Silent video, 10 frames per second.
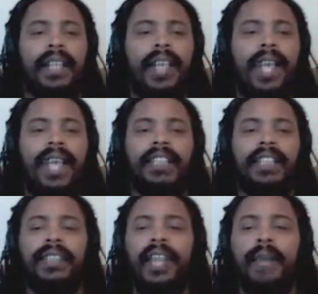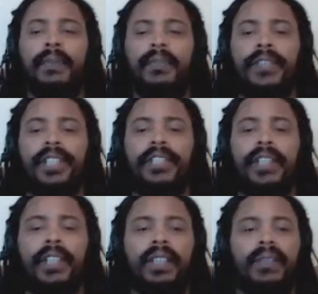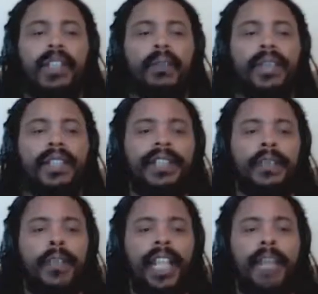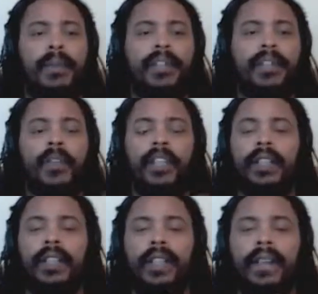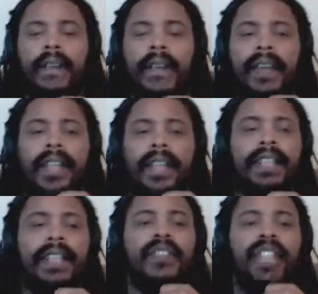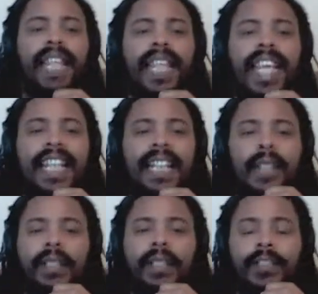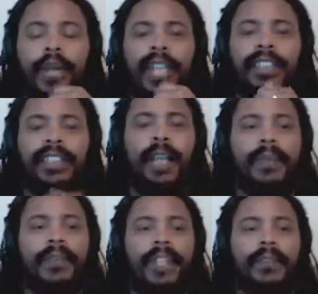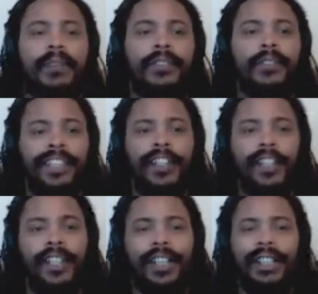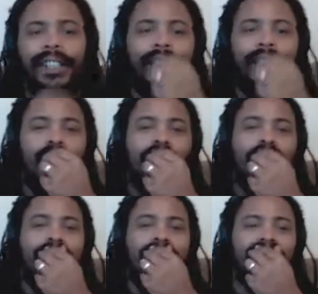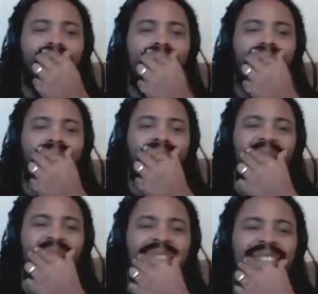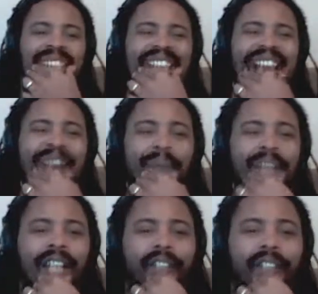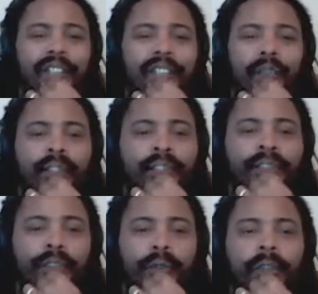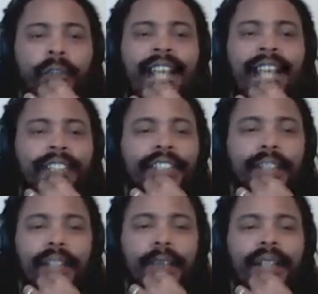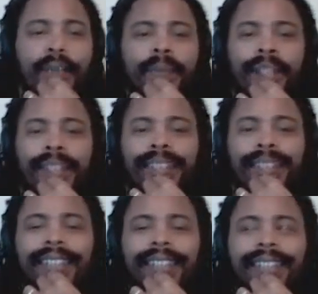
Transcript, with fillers: And I had to stop and restart the video because someone came in the door and I didn't feel like editing, so I stopped the video and restarted it. And uh, I'm not sure if we're two or past the 30 minute mark,